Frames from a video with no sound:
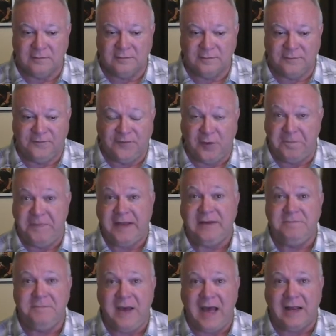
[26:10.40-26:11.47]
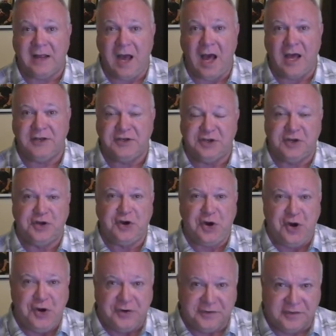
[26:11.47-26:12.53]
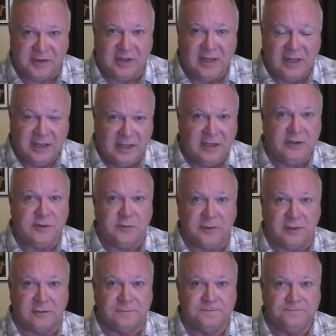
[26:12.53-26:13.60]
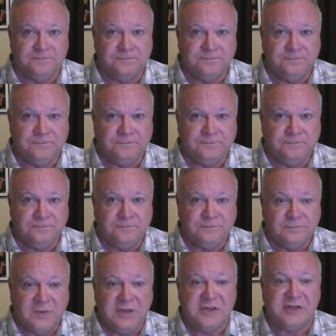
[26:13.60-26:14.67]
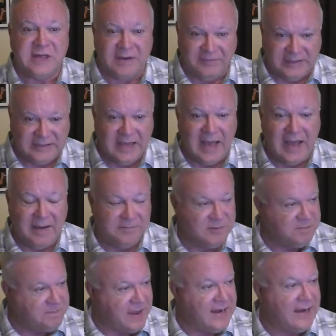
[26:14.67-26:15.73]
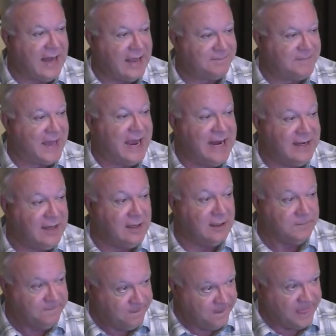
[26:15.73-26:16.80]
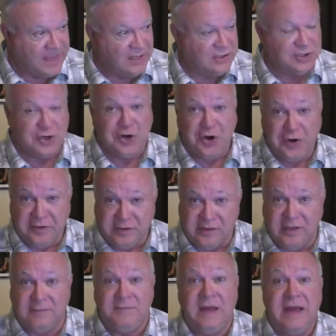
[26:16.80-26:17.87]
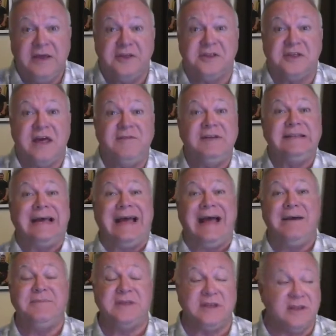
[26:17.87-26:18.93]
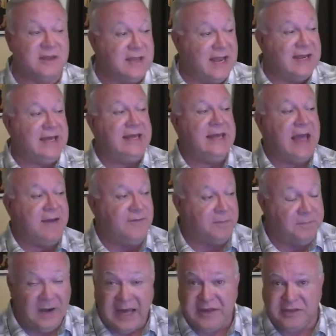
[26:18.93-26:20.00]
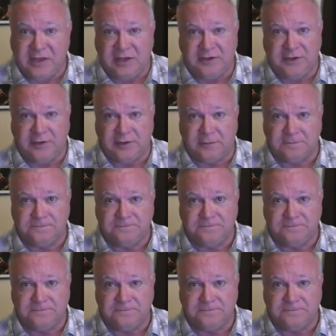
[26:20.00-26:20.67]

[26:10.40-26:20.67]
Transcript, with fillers: forbidden by God to curse Israel. Seven times Balak paid him to curse them seven times. Instead, he gave a blessing to them.